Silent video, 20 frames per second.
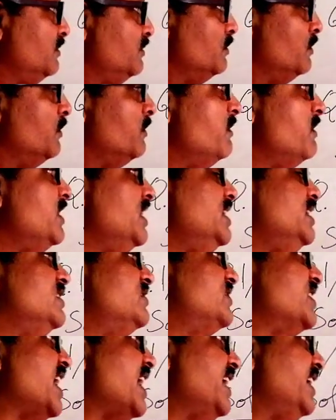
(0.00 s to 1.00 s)
you will
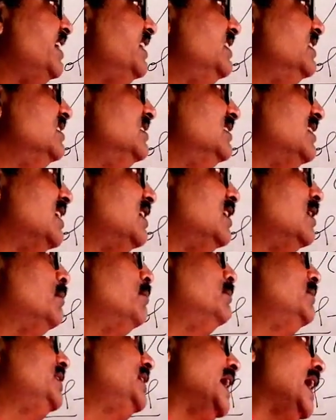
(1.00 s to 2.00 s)
decide
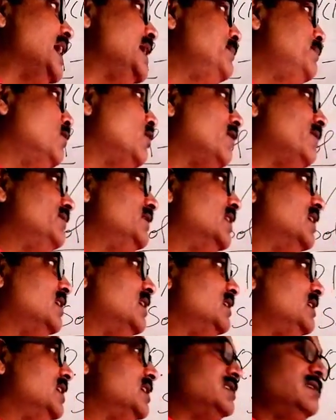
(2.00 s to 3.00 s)
the type of
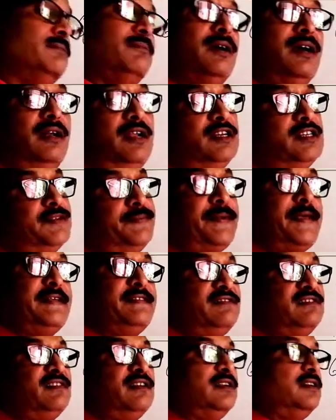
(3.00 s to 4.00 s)
the decimal
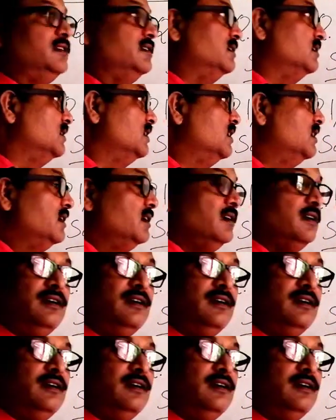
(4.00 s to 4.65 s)
expansion.